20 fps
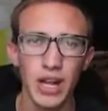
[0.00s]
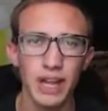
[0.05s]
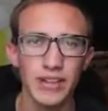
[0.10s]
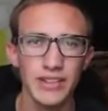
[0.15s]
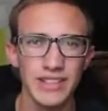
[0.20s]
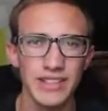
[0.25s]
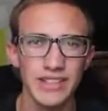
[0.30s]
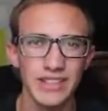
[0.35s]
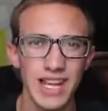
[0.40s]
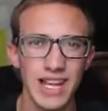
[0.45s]
when I
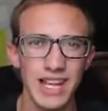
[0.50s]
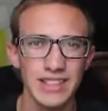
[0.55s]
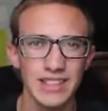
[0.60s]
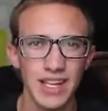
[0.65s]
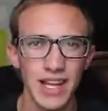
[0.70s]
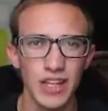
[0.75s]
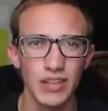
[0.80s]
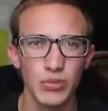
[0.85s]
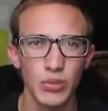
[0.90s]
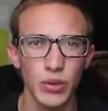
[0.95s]
was at Zach's
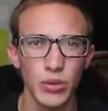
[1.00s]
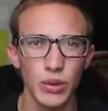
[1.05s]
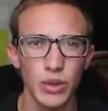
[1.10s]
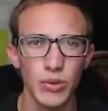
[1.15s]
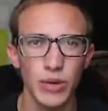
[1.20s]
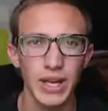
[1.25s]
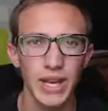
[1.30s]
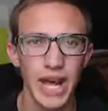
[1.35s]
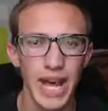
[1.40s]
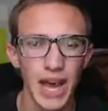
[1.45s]
house when we
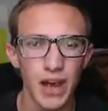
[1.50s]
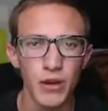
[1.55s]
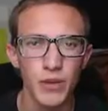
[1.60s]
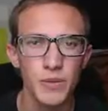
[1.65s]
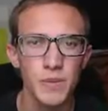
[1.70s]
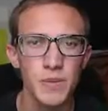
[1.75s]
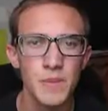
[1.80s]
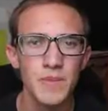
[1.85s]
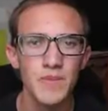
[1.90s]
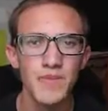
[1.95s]
went
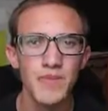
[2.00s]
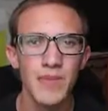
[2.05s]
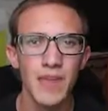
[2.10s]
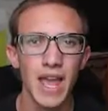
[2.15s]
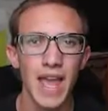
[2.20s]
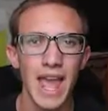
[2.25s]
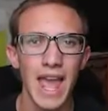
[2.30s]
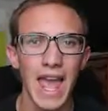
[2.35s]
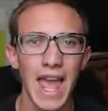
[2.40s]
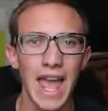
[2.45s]
out,
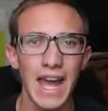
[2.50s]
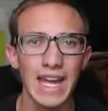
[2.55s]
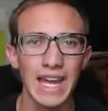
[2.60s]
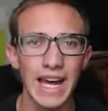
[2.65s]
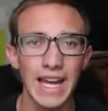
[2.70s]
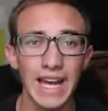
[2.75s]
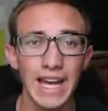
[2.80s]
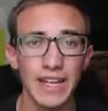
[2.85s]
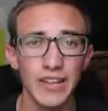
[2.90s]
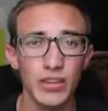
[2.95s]
and
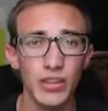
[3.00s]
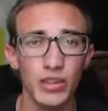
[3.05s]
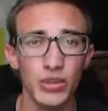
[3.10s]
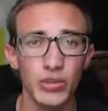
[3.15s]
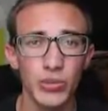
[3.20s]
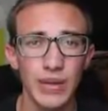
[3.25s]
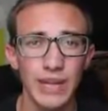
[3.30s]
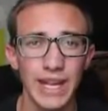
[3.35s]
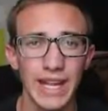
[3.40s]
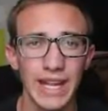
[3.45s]
I had to
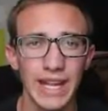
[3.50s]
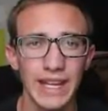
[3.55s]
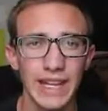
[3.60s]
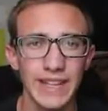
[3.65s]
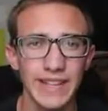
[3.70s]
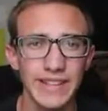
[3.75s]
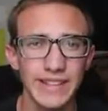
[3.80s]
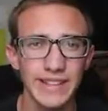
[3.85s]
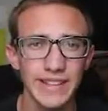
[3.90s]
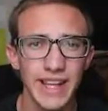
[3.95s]
use one of
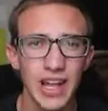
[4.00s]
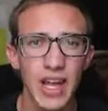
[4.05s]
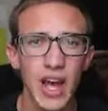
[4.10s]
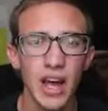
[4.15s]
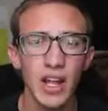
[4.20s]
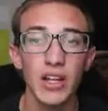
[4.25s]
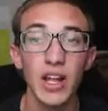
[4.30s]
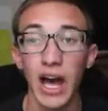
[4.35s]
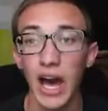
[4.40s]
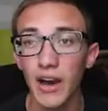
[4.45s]
his.
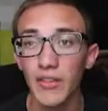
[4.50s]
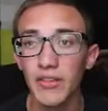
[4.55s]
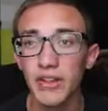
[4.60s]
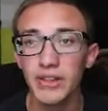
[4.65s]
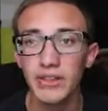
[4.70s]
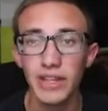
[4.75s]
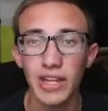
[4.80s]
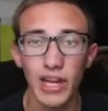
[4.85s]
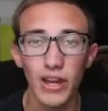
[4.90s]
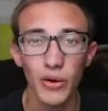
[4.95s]

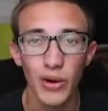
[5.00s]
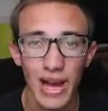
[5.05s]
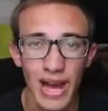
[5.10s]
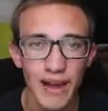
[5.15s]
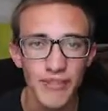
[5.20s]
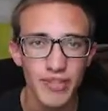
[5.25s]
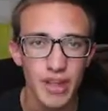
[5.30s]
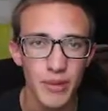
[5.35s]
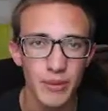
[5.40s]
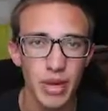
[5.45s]
Obviously I don't
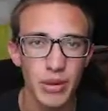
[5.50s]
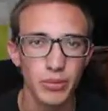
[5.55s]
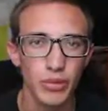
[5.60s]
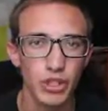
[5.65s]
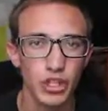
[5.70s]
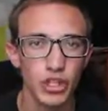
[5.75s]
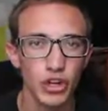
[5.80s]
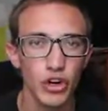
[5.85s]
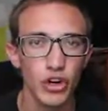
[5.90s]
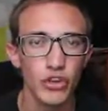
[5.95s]
have that
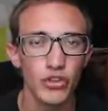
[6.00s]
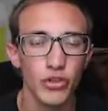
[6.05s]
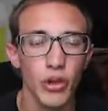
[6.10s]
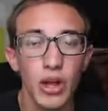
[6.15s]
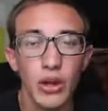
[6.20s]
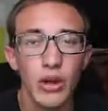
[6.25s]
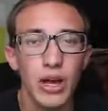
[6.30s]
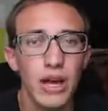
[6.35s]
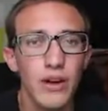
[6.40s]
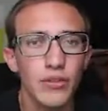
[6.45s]
memory card,
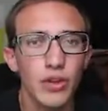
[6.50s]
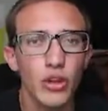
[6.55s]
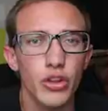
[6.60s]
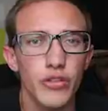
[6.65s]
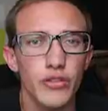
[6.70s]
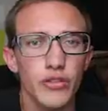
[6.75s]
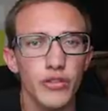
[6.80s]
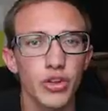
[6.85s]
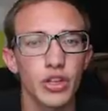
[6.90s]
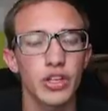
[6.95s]
so I don't have all
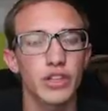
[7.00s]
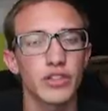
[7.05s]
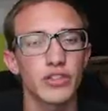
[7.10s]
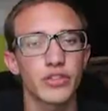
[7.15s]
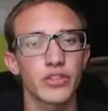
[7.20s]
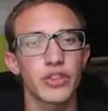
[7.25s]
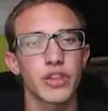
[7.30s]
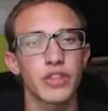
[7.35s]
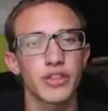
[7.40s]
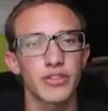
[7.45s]
the
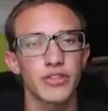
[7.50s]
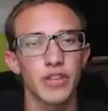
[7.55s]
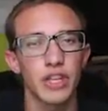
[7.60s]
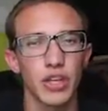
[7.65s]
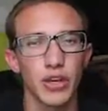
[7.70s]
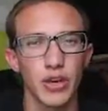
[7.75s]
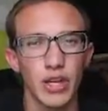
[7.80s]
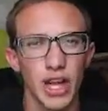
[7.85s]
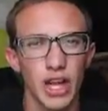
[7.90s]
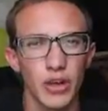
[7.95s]
footage for this
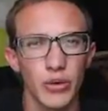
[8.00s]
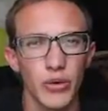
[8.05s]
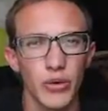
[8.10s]
video, and I